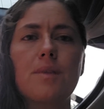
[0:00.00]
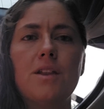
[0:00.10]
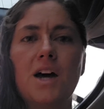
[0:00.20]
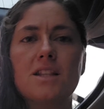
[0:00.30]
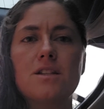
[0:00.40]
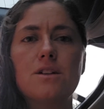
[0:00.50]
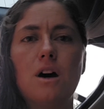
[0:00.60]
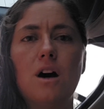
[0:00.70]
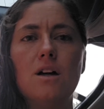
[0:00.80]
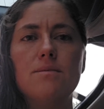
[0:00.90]
that's
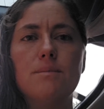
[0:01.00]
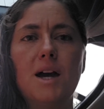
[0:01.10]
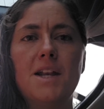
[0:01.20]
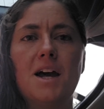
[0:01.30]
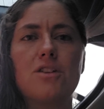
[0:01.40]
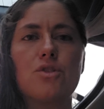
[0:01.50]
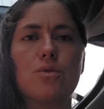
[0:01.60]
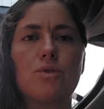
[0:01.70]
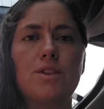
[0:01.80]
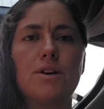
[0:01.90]
not my
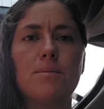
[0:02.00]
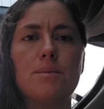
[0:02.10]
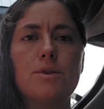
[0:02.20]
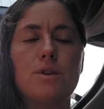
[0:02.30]
natural rhythm.